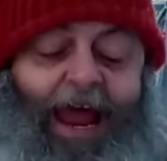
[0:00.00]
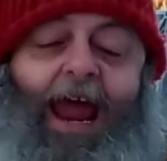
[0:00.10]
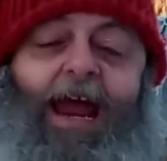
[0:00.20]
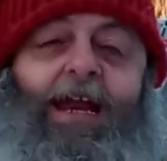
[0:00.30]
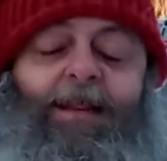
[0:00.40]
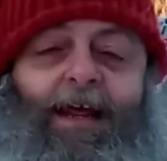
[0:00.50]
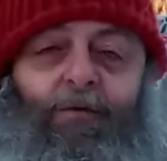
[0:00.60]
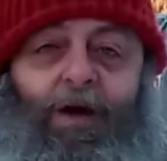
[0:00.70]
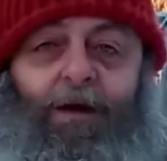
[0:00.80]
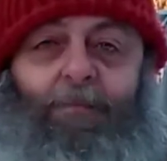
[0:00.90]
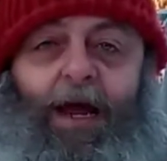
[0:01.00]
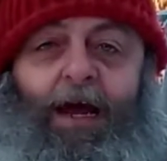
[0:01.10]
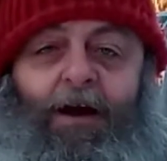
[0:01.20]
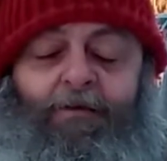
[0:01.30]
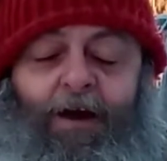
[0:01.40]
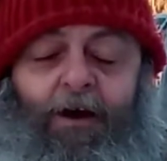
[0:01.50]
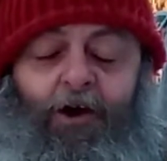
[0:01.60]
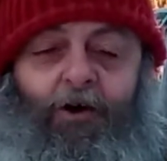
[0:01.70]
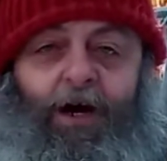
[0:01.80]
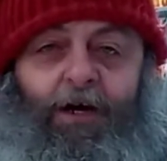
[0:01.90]
Anything we can make out of
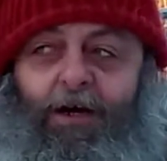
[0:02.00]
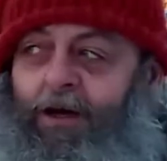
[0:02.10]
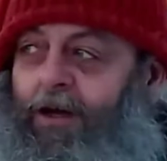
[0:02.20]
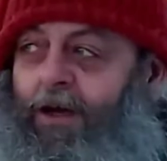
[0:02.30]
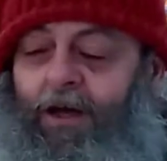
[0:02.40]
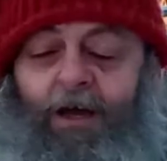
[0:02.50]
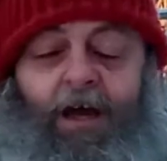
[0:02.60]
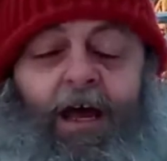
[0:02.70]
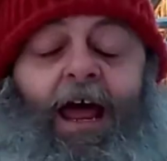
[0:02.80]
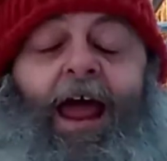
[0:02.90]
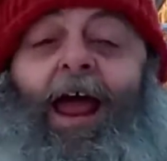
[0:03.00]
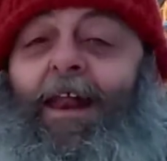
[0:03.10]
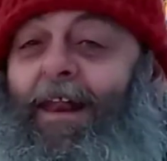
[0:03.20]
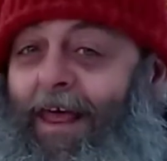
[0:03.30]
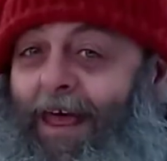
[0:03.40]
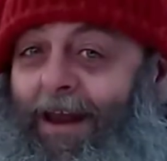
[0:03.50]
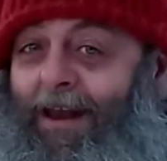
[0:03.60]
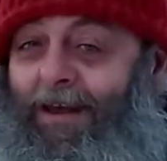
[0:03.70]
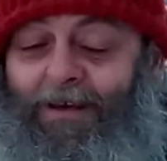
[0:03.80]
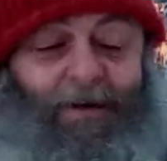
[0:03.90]
aircrete. And then,
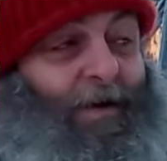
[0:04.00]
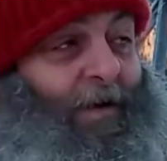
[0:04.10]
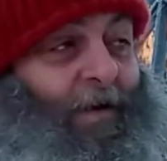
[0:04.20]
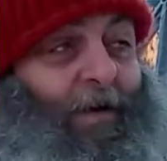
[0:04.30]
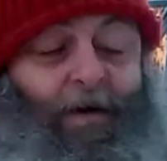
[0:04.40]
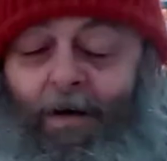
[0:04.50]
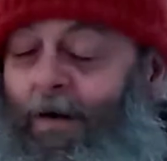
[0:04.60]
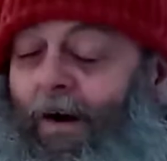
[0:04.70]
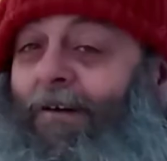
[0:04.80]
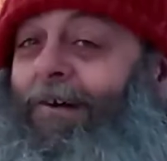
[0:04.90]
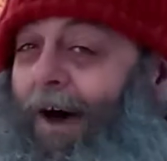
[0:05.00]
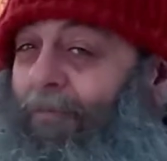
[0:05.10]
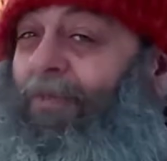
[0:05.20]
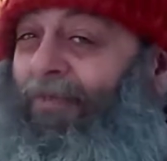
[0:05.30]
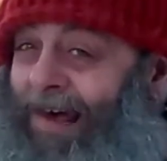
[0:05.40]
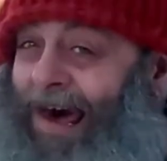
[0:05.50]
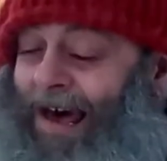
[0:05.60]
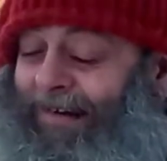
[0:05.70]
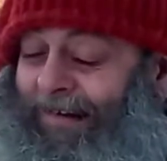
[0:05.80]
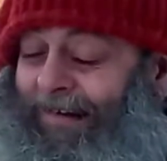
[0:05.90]
on top of
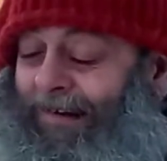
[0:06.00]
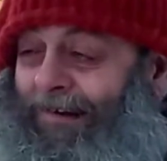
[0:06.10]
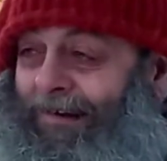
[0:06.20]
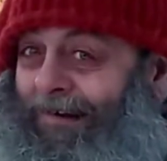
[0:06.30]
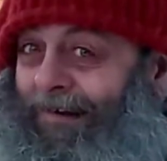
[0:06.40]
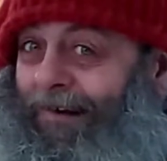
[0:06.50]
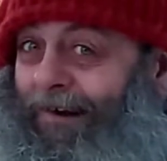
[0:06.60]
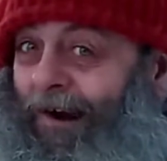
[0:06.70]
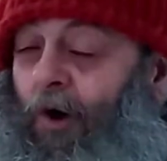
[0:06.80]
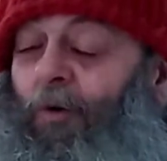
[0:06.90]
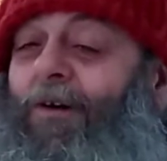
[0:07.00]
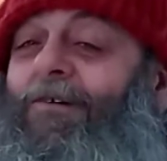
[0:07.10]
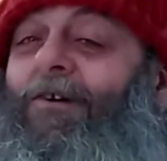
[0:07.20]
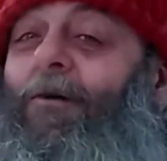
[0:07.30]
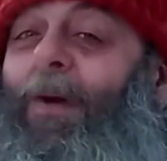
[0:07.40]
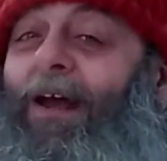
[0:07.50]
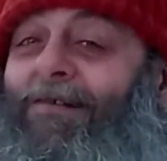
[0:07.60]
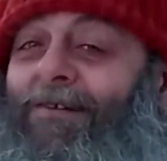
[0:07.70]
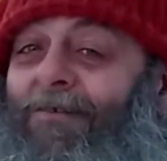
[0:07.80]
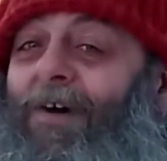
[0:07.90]
that, we're going to start
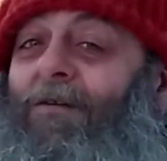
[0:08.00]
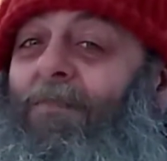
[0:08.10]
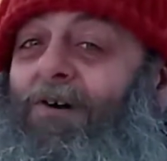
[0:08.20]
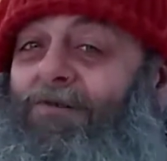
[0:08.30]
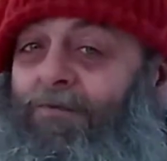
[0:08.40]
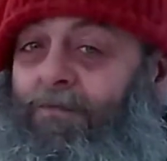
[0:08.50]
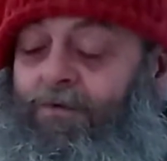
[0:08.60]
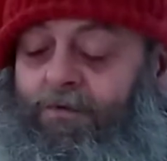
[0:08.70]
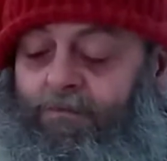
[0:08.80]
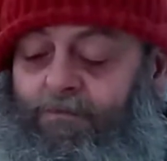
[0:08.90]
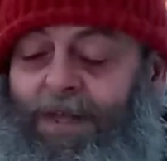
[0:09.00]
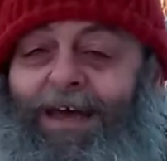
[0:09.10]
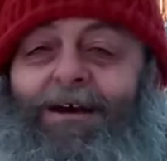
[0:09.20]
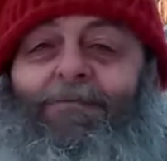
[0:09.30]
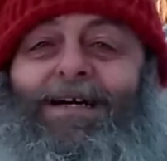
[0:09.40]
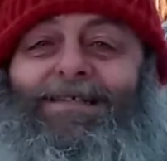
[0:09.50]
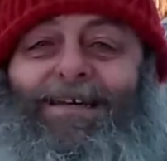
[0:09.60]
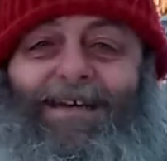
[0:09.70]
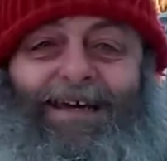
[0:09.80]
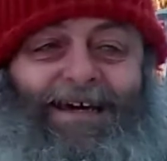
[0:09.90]
making stuff out of mushrooms.
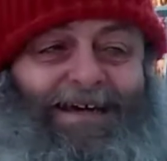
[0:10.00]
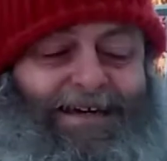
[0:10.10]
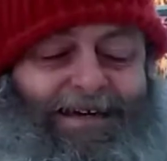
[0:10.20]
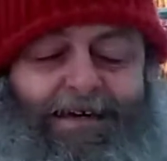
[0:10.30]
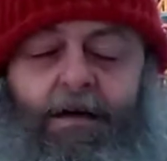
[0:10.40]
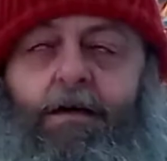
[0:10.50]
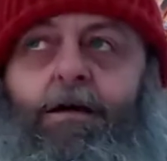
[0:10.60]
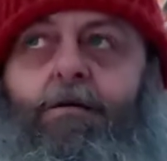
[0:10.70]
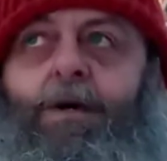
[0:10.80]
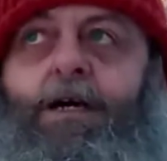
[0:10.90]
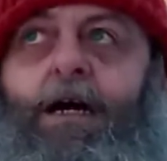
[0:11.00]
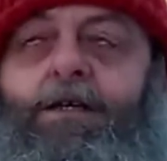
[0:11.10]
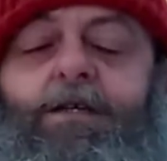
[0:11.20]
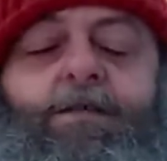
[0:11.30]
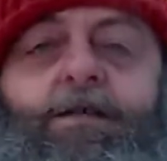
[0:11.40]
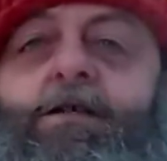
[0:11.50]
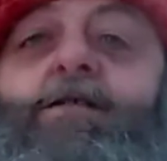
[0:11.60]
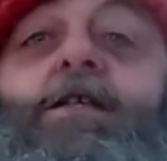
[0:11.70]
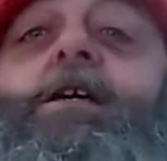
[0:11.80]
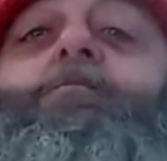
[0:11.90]
Mycelia. Oh my God, this, this,
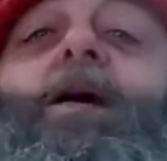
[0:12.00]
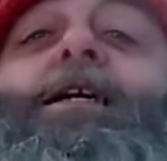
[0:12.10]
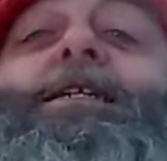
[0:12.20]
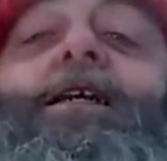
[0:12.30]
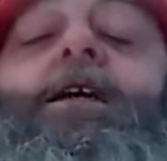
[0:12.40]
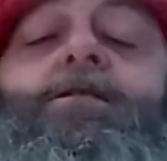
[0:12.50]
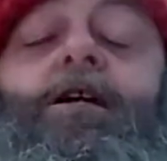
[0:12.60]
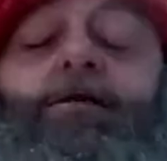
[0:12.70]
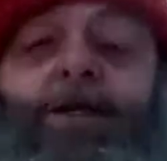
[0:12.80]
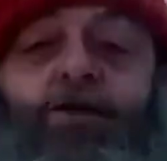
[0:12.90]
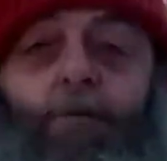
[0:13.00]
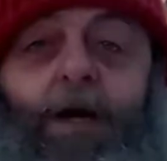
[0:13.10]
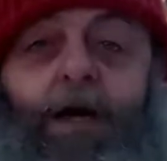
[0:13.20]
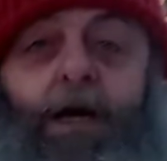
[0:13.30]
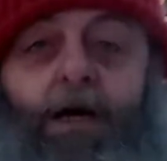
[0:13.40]
the mycelia is going to be so big.